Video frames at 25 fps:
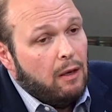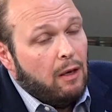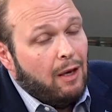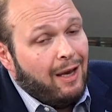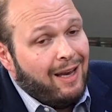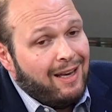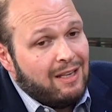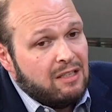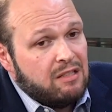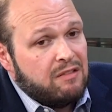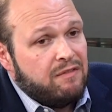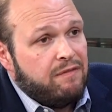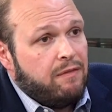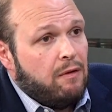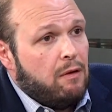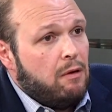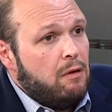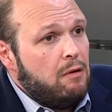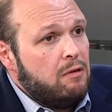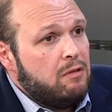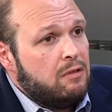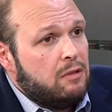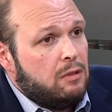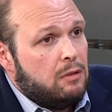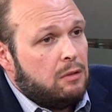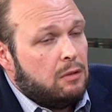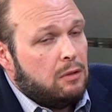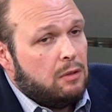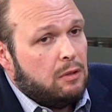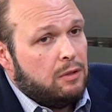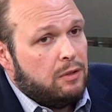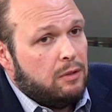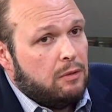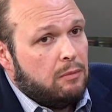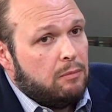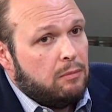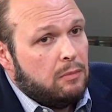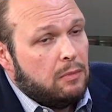As far as the,
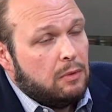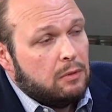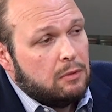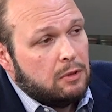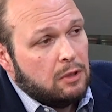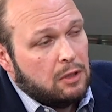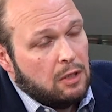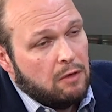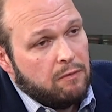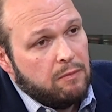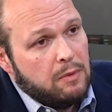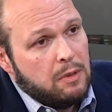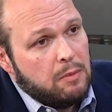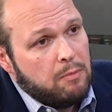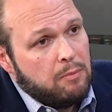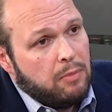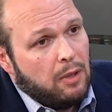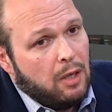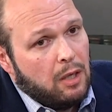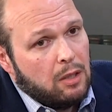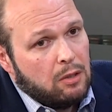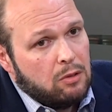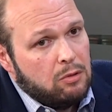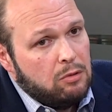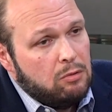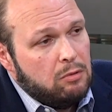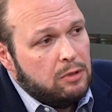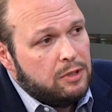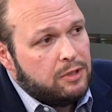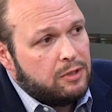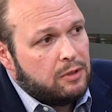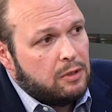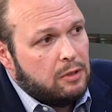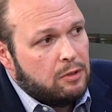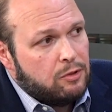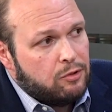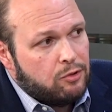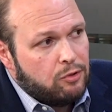uh, the government in Baku is
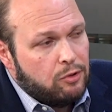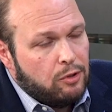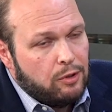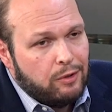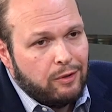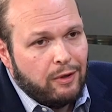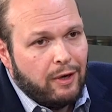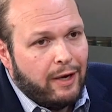concerned,